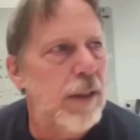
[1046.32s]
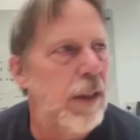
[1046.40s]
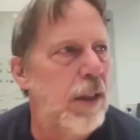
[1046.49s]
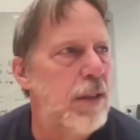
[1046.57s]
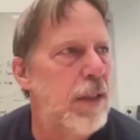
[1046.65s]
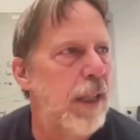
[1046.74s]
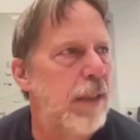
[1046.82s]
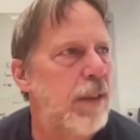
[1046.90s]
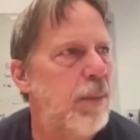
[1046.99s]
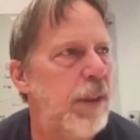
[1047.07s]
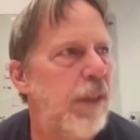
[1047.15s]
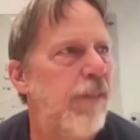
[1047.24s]
turns out to
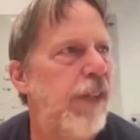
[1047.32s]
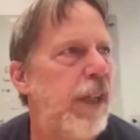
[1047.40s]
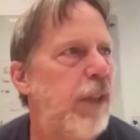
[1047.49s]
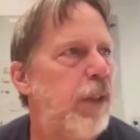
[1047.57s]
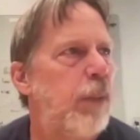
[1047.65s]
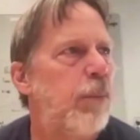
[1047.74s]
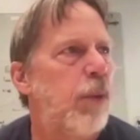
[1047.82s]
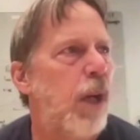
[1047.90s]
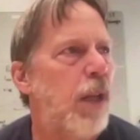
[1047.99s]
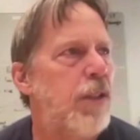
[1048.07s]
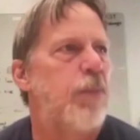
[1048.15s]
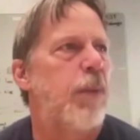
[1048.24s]
be a very
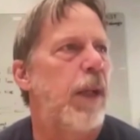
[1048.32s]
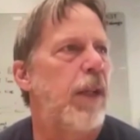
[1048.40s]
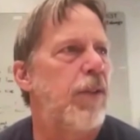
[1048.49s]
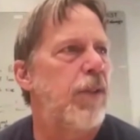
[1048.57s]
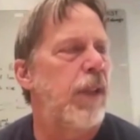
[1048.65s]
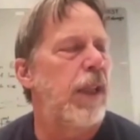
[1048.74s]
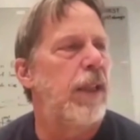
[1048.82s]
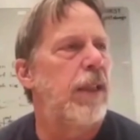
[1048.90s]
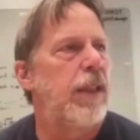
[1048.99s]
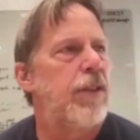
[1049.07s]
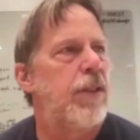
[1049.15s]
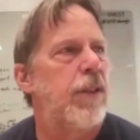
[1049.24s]
broad space, and
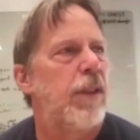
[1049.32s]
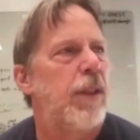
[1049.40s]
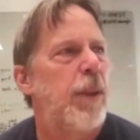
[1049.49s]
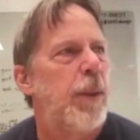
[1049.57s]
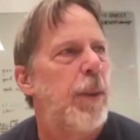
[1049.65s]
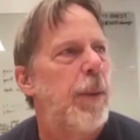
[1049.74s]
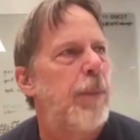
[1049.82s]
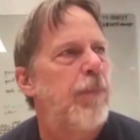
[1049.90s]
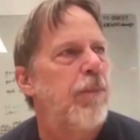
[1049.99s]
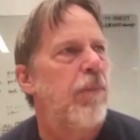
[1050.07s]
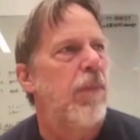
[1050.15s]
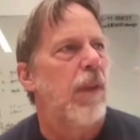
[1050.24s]
it's
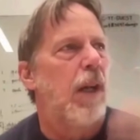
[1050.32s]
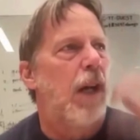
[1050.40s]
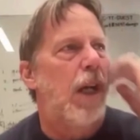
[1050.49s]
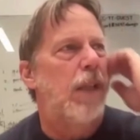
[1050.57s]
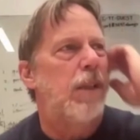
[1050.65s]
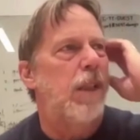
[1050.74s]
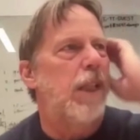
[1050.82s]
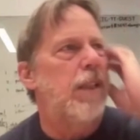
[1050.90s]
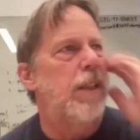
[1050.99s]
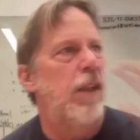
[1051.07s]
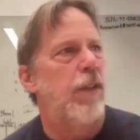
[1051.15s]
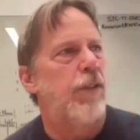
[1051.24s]
unlike,
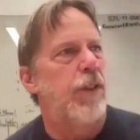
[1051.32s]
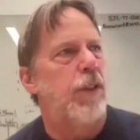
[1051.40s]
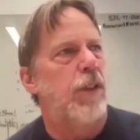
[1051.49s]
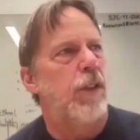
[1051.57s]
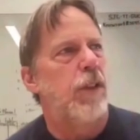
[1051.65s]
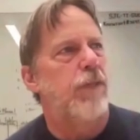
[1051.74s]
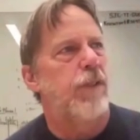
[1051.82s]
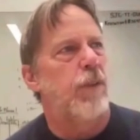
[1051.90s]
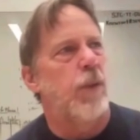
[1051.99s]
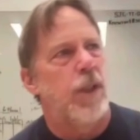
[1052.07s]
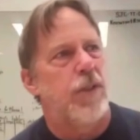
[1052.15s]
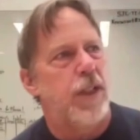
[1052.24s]
if you look for a
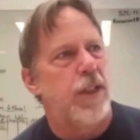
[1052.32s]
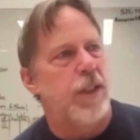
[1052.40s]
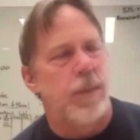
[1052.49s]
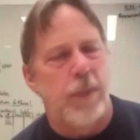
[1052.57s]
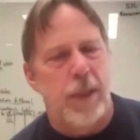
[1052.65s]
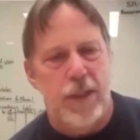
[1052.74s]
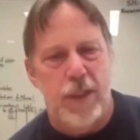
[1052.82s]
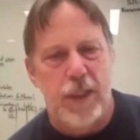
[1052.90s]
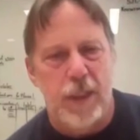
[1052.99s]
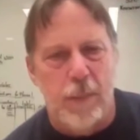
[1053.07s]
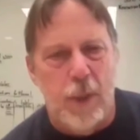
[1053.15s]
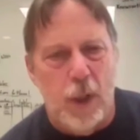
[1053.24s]
workstation, a PC
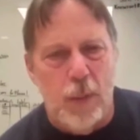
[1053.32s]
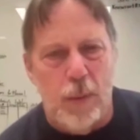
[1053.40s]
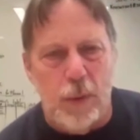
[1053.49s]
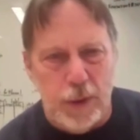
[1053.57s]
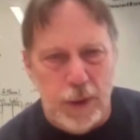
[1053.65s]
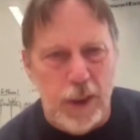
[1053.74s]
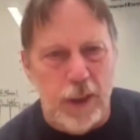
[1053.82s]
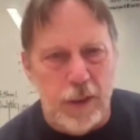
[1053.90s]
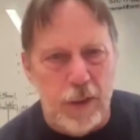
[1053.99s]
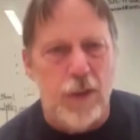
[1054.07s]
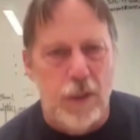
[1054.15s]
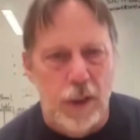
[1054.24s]
to mobile, you can
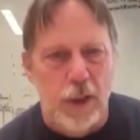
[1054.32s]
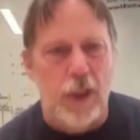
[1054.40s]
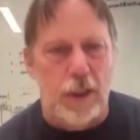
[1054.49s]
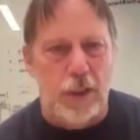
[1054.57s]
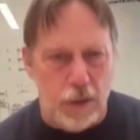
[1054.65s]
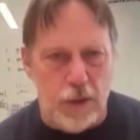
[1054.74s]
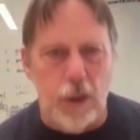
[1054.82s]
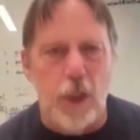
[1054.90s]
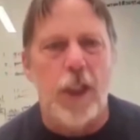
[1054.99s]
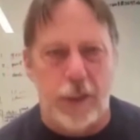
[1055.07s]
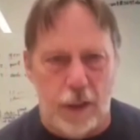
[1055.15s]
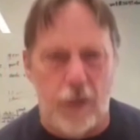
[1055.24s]
just
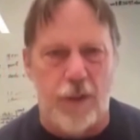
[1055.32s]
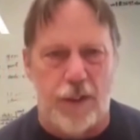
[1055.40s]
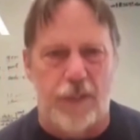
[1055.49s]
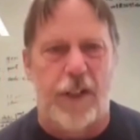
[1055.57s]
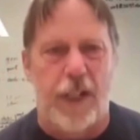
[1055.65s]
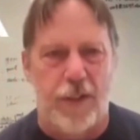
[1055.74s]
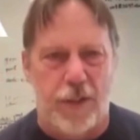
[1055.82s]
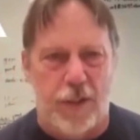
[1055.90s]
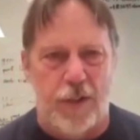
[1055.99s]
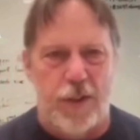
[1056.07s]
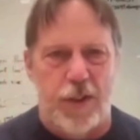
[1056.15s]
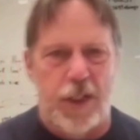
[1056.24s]
look at those
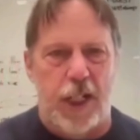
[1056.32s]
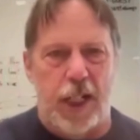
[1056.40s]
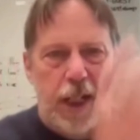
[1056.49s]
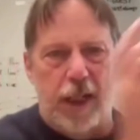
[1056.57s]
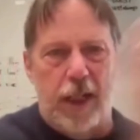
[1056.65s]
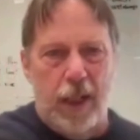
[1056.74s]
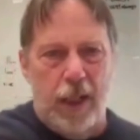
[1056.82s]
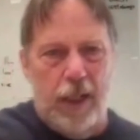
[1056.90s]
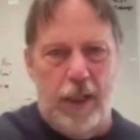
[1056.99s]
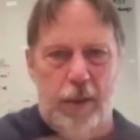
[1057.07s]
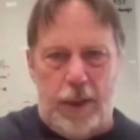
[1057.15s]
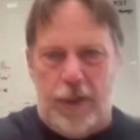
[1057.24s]
devices and say,
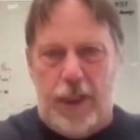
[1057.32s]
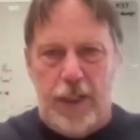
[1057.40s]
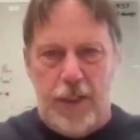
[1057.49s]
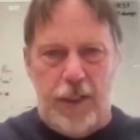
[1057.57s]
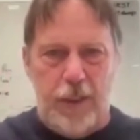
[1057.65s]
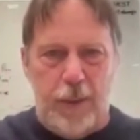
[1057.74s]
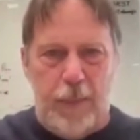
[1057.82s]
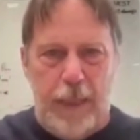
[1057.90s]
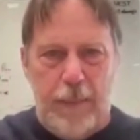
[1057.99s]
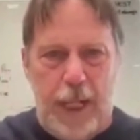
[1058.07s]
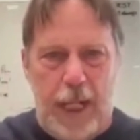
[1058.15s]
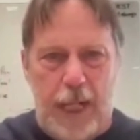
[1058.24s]
a workstation is a
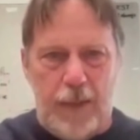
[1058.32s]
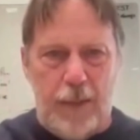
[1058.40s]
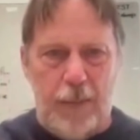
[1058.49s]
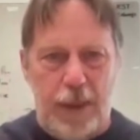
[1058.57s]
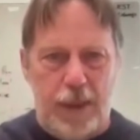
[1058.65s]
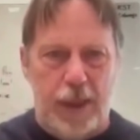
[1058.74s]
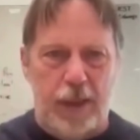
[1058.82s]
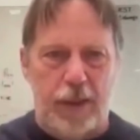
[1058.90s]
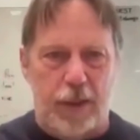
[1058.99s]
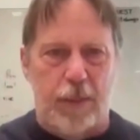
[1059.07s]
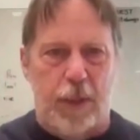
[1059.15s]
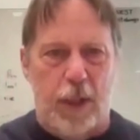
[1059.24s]
big box, a PC is
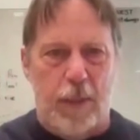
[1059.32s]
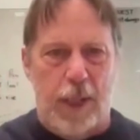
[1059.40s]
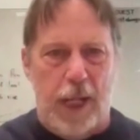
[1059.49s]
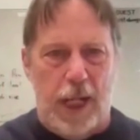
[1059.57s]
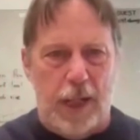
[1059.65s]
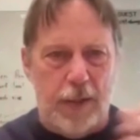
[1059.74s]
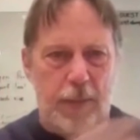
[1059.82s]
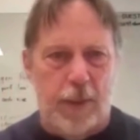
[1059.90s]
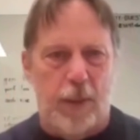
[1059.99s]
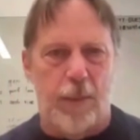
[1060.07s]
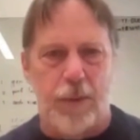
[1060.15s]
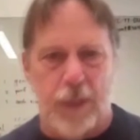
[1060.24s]
a small box, a
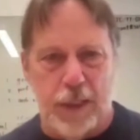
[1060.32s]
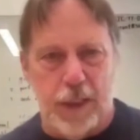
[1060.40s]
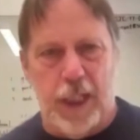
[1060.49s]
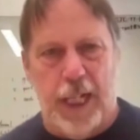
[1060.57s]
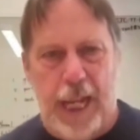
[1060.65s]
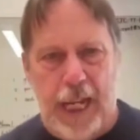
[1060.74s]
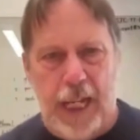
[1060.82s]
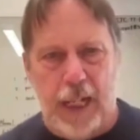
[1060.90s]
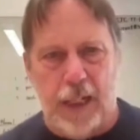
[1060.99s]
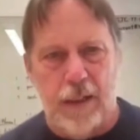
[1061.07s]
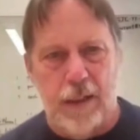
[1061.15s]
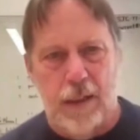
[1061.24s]
mobile is in your
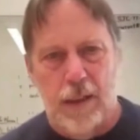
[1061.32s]
hand.